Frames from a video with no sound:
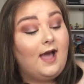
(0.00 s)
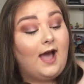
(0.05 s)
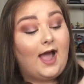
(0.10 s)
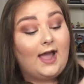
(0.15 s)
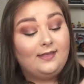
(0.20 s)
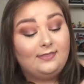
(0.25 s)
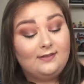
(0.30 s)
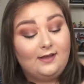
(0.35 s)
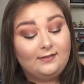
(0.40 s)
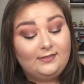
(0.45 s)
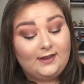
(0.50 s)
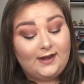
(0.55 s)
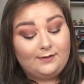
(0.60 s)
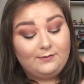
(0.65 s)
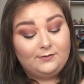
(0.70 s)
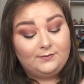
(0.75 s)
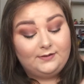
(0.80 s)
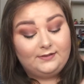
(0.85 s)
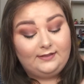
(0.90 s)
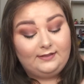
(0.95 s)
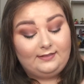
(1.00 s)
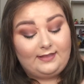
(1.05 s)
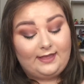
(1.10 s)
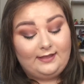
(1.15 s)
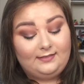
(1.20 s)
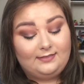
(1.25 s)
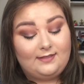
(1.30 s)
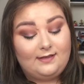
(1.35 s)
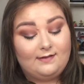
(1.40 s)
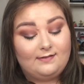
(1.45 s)
I thought that I would really
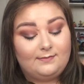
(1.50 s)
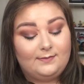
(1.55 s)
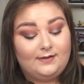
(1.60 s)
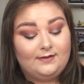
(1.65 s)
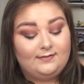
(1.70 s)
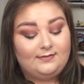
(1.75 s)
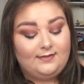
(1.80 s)
like these because